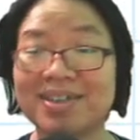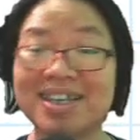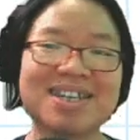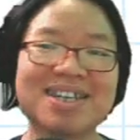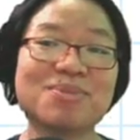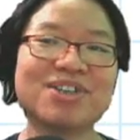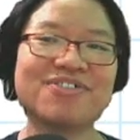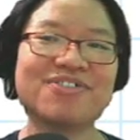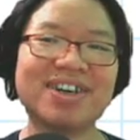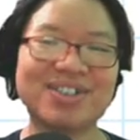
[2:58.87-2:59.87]
Guess I
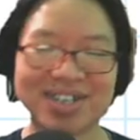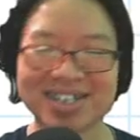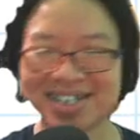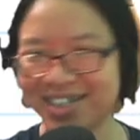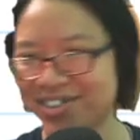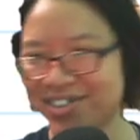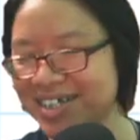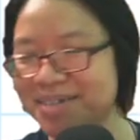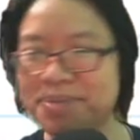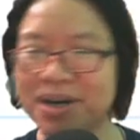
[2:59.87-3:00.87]
modify the question, right?